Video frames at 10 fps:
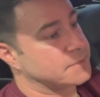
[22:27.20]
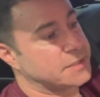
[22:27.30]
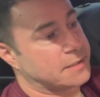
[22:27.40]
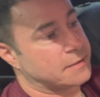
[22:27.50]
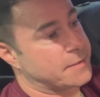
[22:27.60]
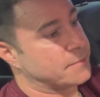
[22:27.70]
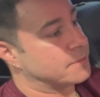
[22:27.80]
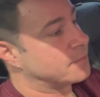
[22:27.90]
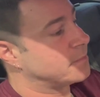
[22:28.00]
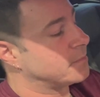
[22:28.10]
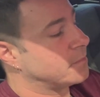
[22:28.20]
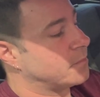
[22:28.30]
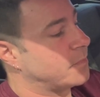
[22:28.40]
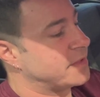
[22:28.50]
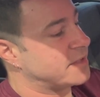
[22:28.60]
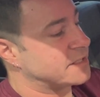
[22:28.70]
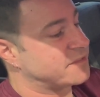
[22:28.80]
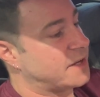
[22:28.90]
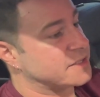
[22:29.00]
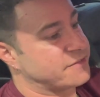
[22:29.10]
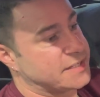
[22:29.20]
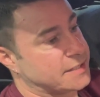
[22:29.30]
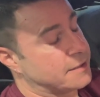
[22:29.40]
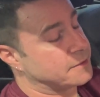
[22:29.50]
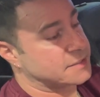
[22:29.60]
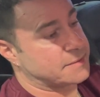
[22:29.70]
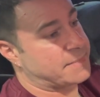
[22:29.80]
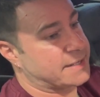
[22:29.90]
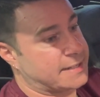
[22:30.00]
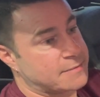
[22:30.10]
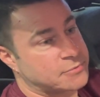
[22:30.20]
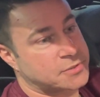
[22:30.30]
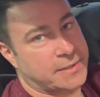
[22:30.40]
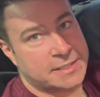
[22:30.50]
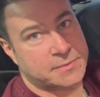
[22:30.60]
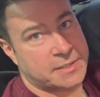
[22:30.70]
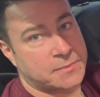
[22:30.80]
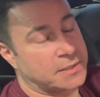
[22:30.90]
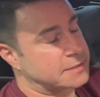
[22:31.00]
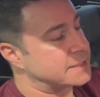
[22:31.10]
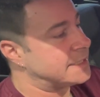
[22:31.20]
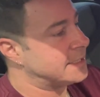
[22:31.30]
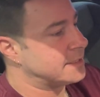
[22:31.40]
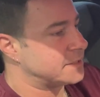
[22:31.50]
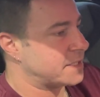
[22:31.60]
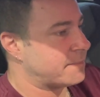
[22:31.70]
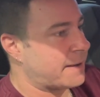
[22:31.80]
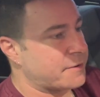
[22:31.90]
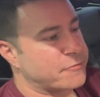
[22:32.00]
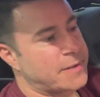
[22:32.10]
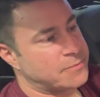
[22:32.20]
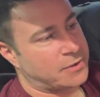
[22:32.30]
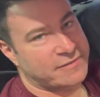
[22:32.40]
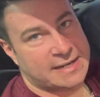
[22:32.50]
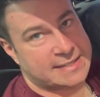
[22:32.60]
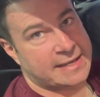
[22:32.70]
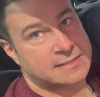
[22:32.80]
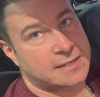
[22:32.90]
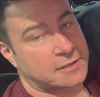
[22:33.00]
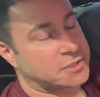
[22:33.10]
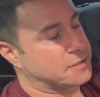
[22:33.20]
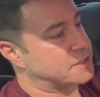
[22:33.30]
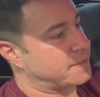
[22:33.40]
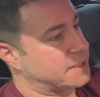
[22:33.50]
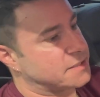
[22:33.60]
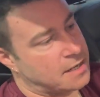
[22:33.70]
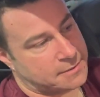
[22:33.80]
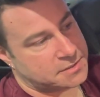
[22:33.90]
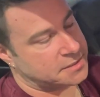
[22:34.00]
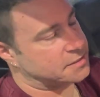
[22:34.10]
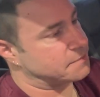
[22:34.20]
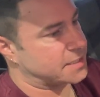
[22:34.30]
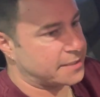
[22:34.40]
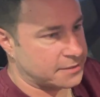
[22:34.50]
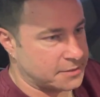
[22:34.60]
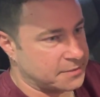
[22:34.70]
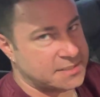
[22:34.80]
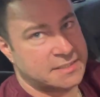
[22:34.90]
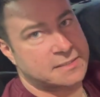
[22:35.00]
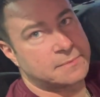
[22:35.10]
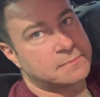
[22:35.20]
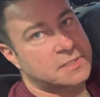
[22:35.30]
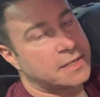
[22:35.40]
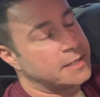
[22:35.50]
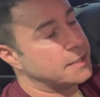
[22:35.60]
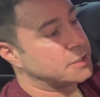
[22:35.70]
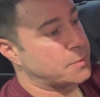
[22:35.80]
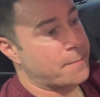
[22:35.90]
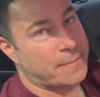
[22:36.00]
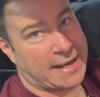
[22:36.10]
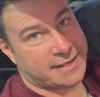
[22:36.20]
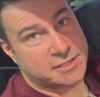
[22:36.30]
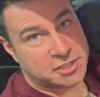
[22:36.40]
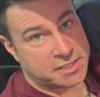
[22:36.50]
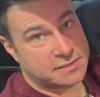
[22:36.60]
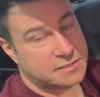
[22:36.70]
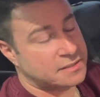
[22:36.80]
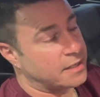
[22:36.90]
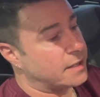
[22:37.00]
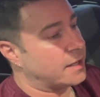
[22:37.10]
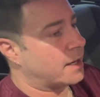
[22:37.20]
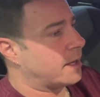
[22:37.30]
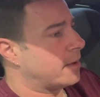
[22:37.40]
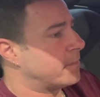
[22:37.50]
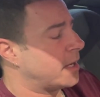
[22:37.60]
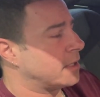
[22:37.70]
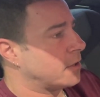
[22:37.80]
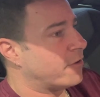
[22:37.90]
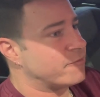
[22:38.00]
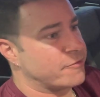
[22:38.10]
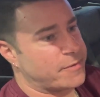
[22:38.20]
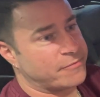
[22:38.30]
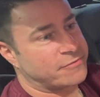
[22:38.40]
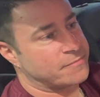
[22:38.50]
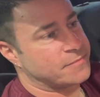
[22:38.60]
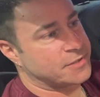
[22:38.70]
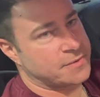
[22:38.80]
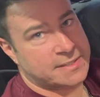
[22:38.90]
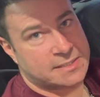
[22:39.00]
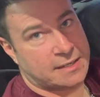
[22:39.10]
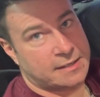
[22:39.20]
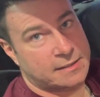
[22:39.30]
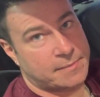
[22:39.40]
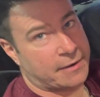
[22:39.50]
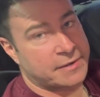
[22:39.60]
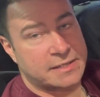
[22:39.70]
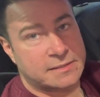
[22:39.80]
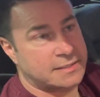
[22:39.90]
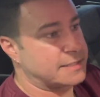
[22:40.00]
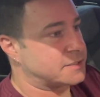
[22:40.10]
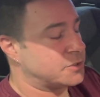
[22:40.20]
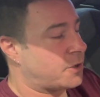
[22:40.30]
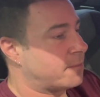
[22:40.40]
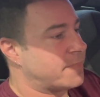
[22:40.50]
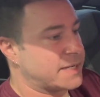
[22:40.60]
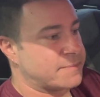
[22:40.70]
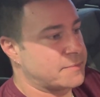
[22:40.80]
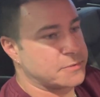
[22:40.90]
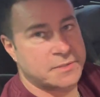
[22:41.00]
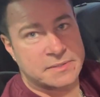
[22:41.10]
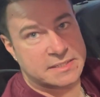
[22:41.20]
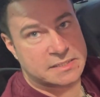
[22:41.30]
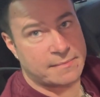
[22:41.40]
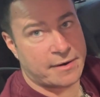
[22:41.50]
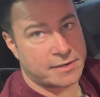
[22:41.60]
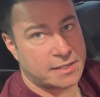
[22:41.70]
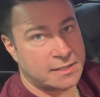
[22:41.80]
I mean, with his first video, like I said, back in April 2021, the amount of people I've had get in touch asking about turbo systems, intercooler systems, doing packages, a lot of them have been from the USA. Apparently there's not many people doing these in America.